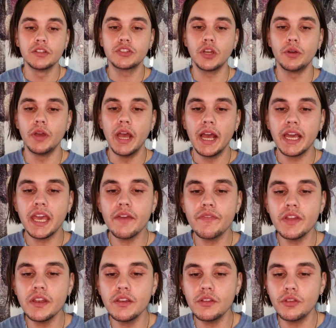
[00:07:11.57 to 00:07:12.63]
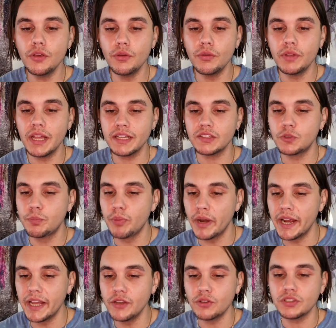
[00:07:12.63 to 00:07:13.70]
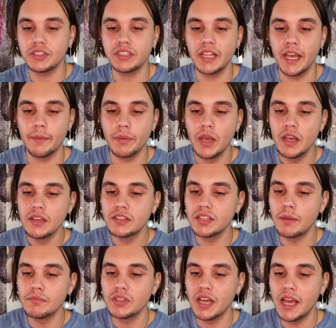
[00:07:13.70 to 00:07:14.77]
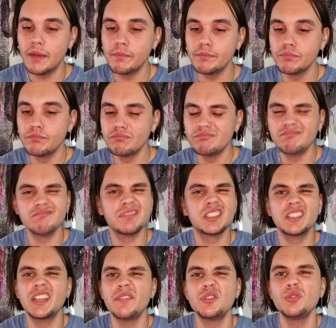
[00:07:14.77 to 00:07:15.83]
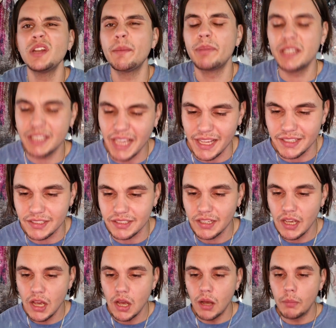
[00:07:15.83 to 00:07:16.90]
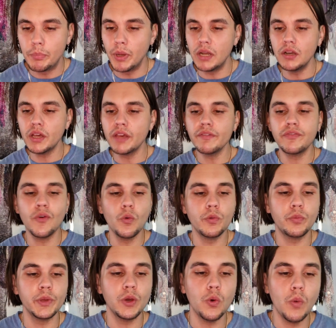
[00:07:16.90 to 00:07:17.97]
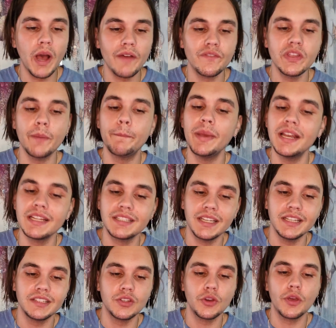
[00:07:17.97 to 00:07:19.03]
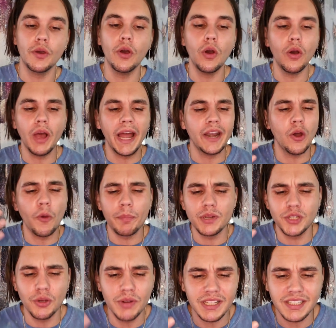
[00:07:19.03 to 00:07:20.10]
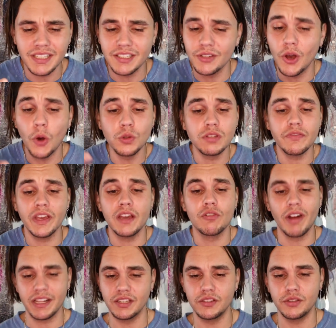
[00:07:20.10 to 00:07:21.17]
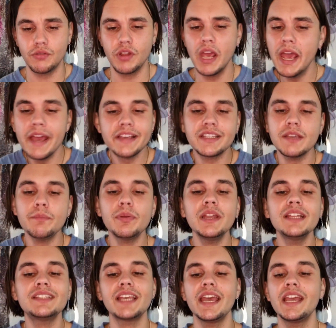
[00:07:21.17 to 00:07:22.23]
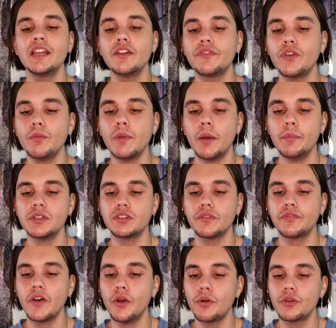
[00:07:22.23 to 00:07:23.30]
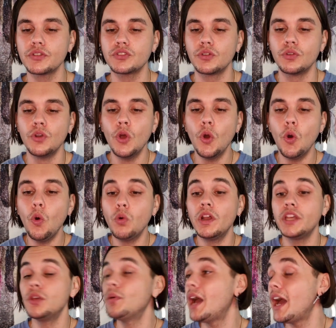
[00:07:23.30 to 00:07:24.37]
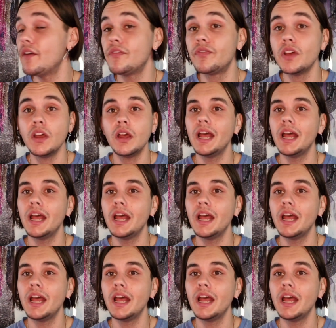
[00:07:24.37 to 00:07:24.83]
So giving you that spring in your step sometimes gives you that pizzazz. But looking forward, we all have the ability and opportunity to cultivate gratitude. Simply taking a few moments to focus on all that you have.